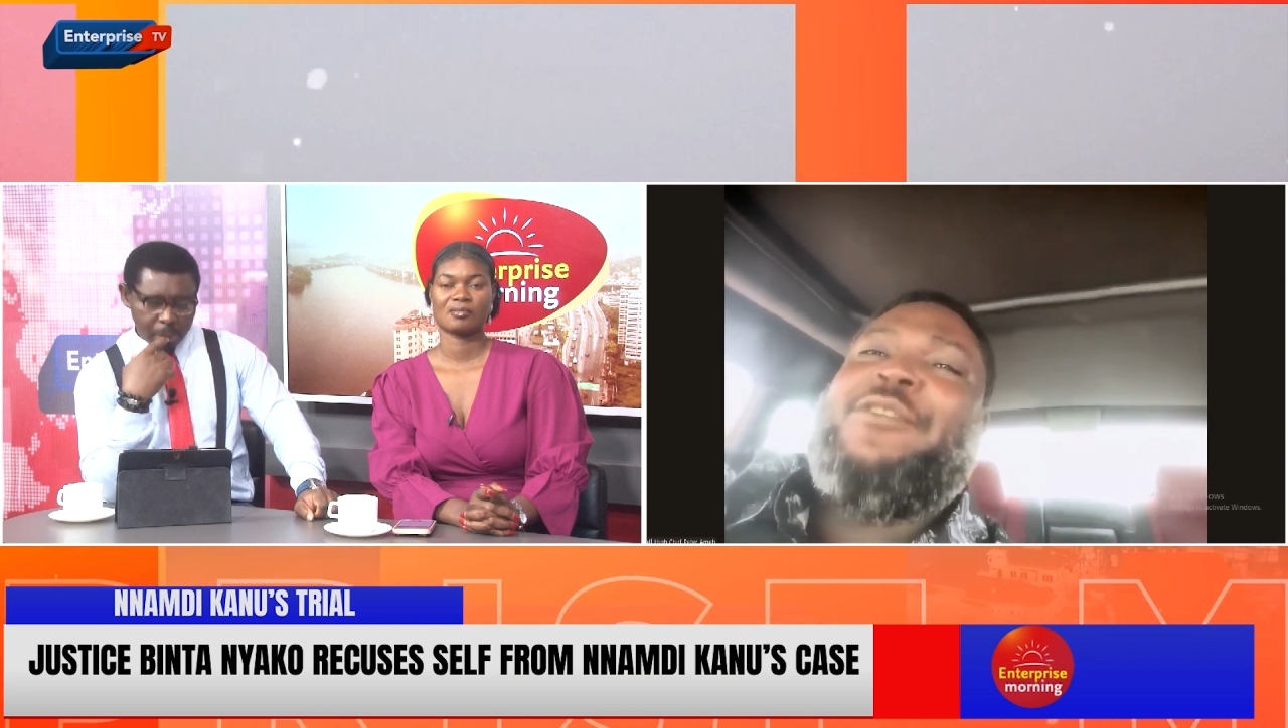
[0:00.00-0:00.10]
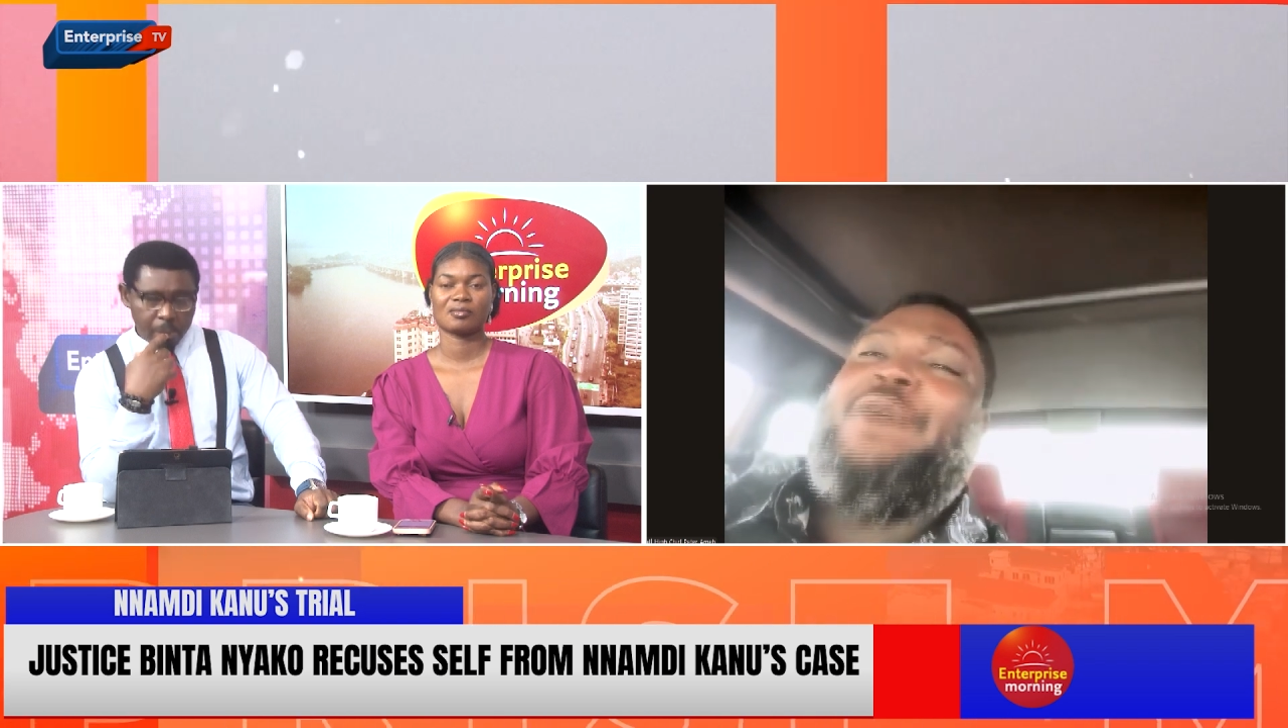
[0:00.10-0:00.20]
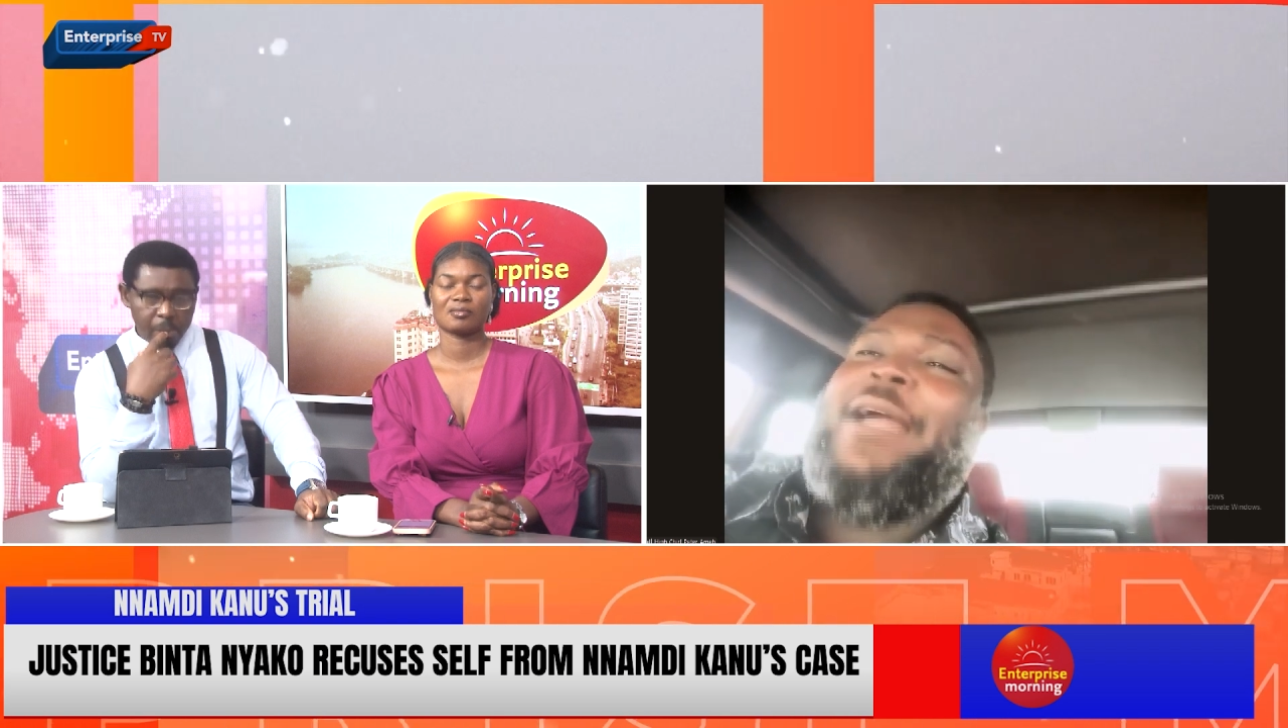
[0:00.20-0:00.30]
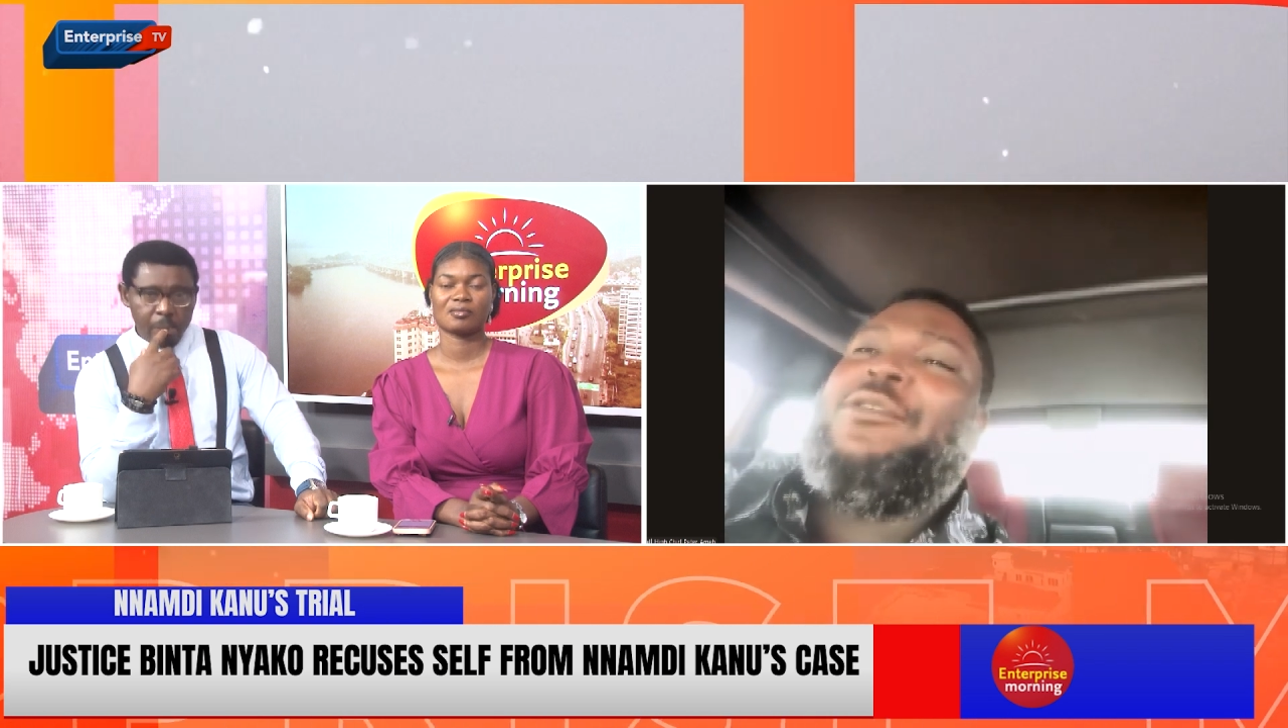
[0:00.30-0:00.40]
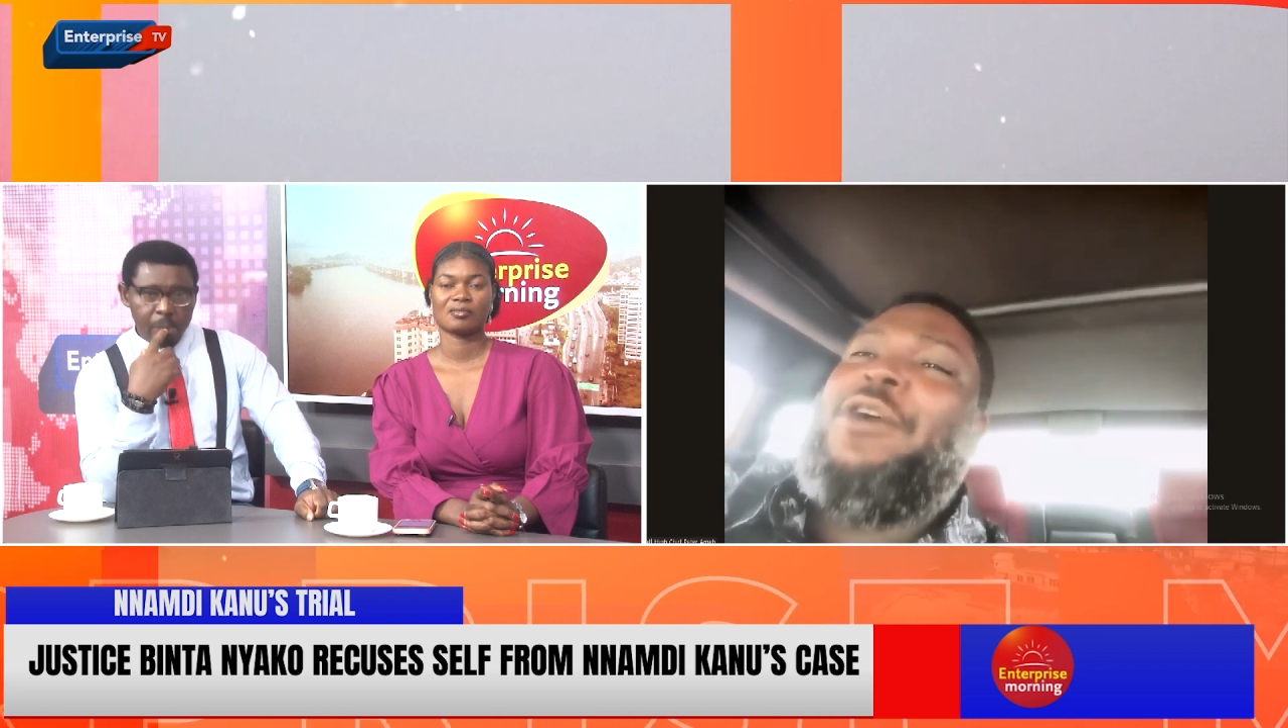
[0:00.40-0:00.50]

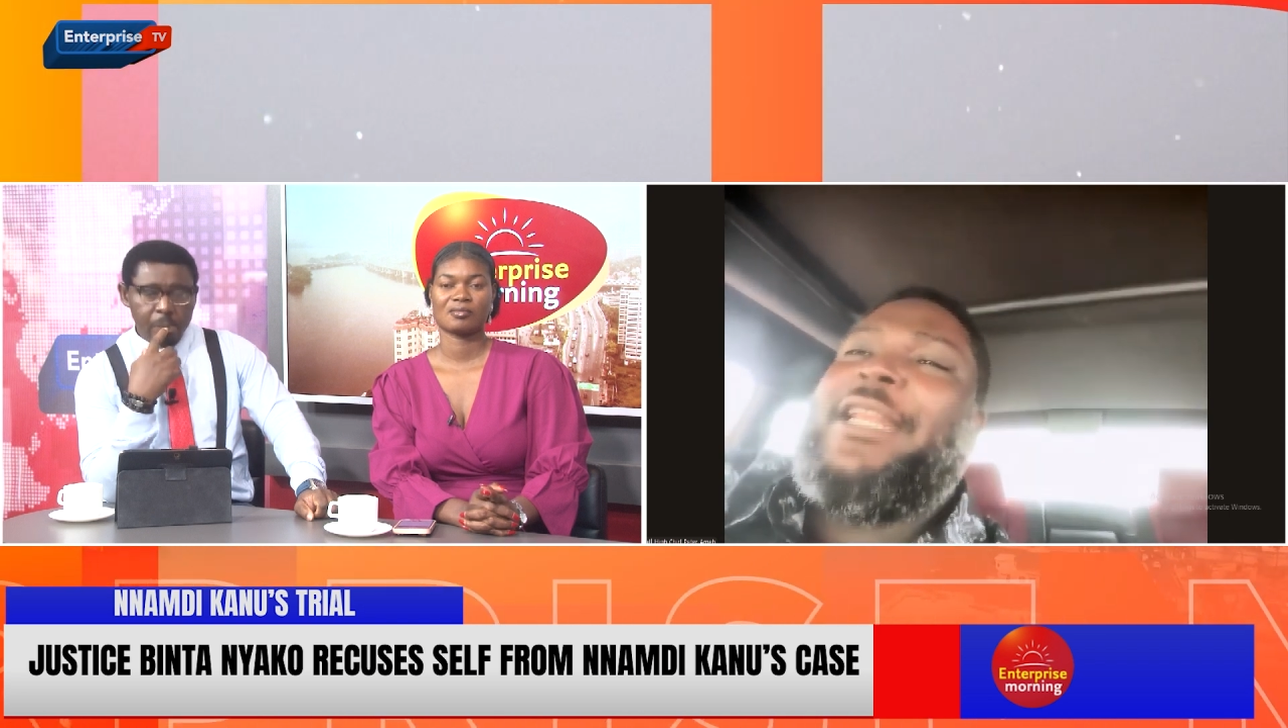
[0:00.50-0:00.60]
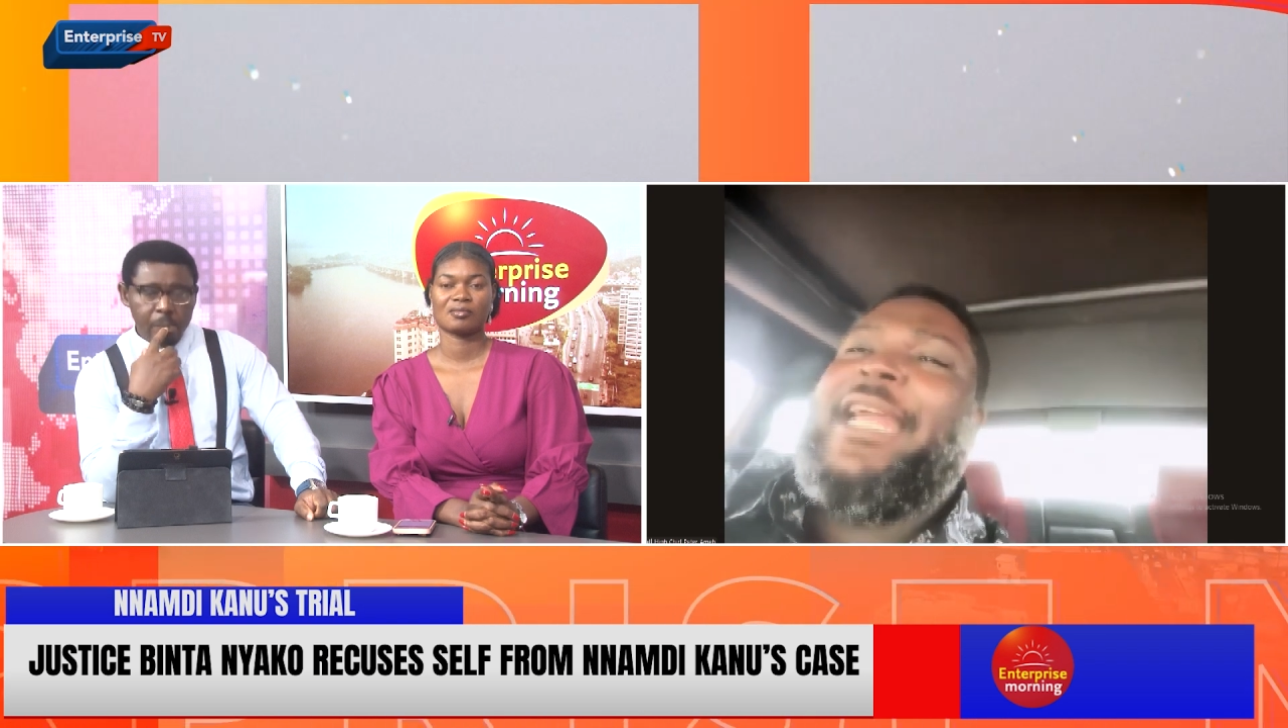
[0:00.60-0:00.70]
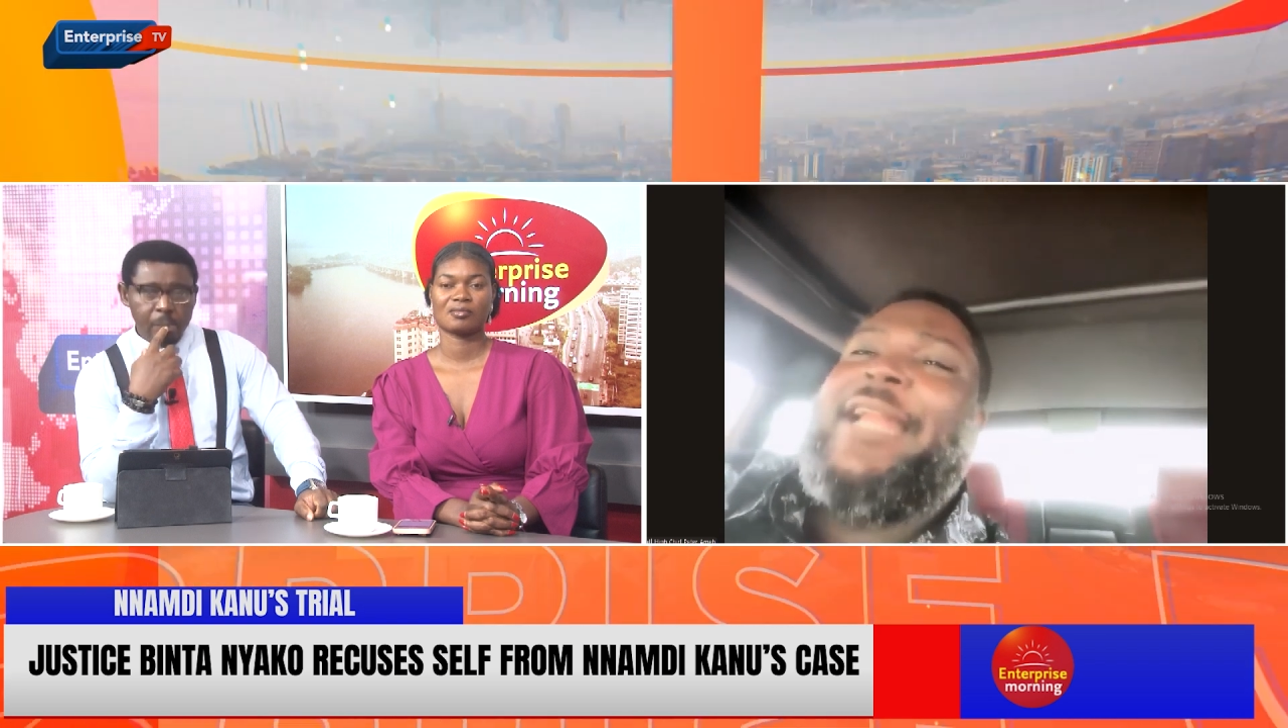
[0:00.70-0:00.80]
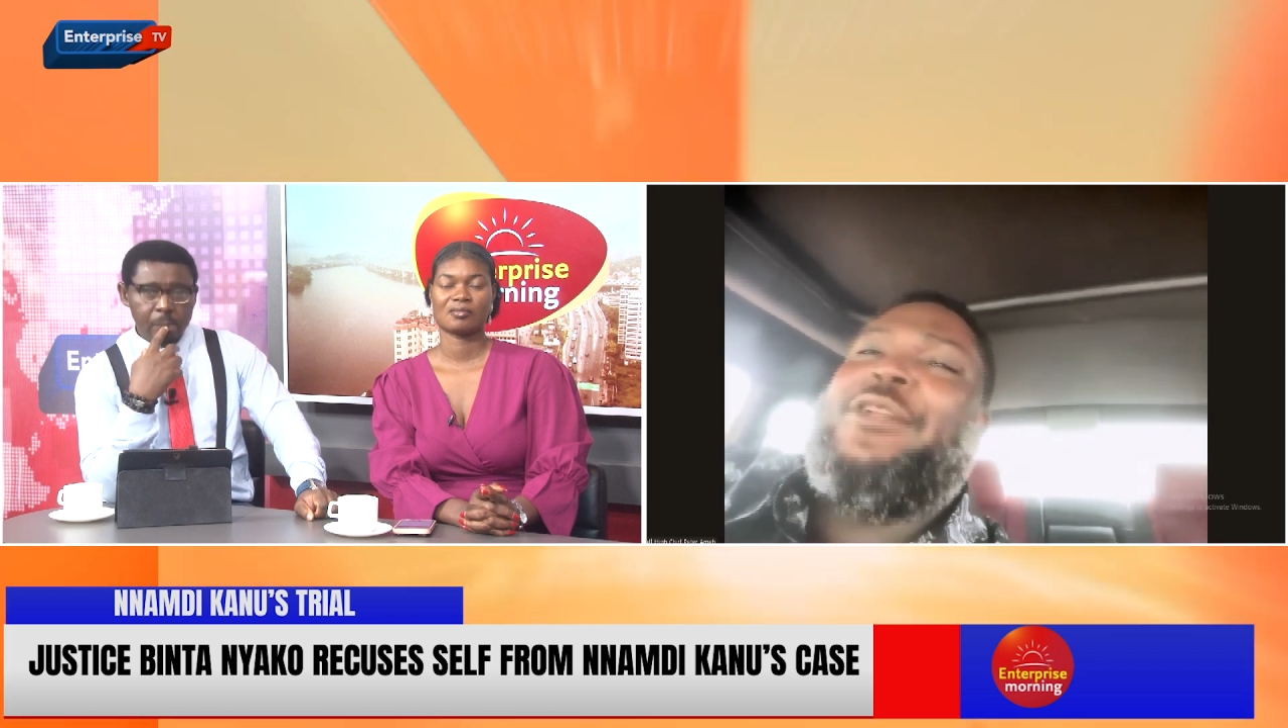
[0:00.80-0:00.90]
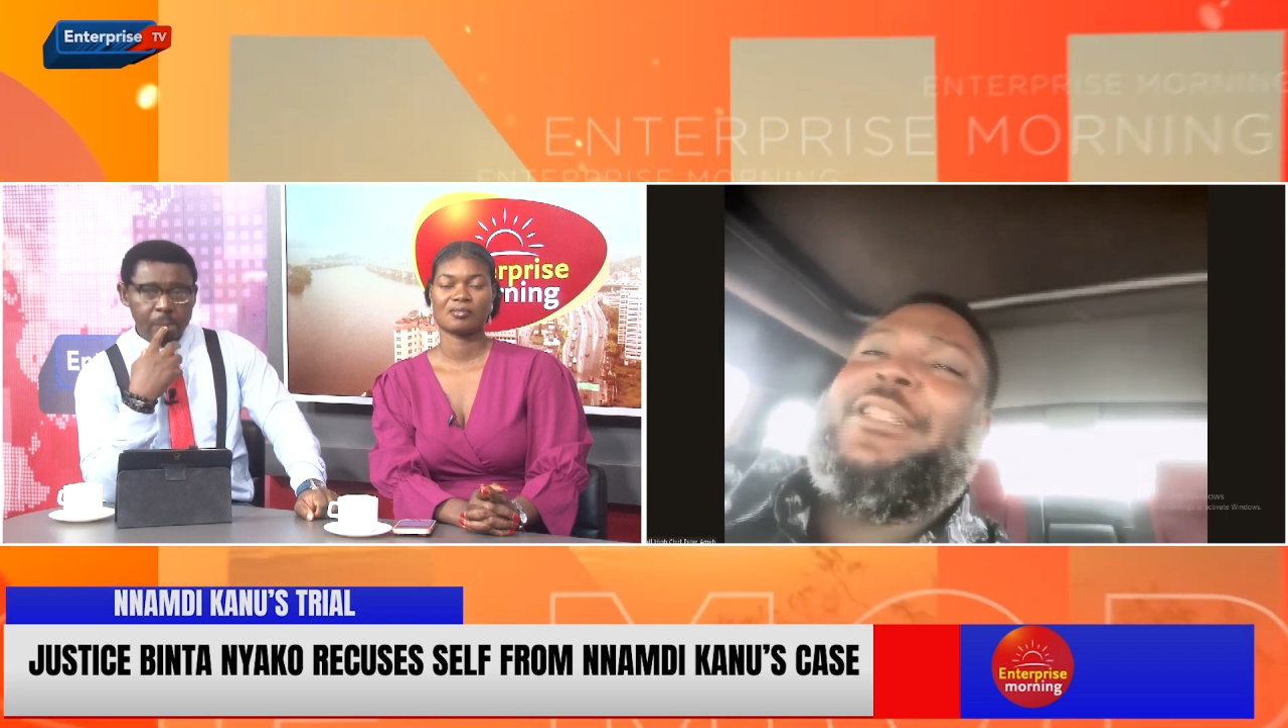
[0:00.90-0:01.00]
and go there